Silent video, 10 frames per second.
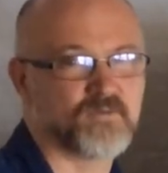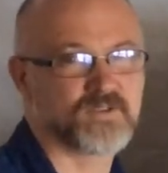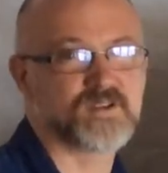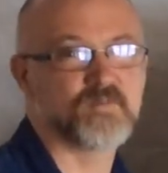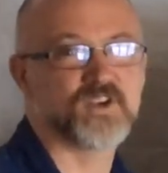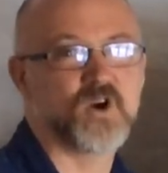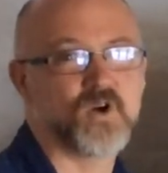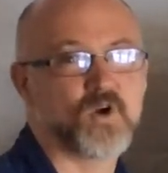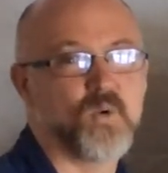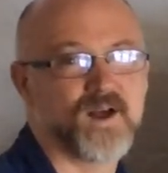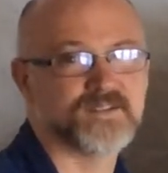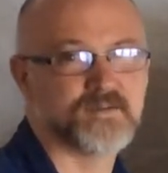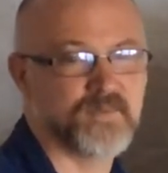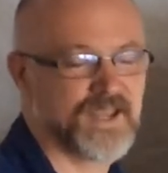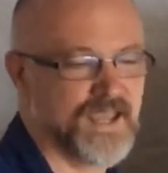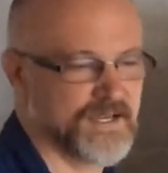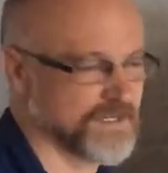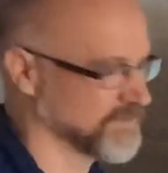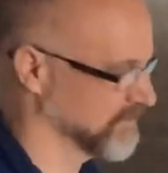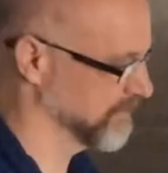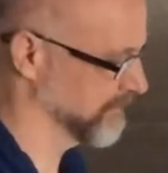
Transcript: with something called quantum mechanics.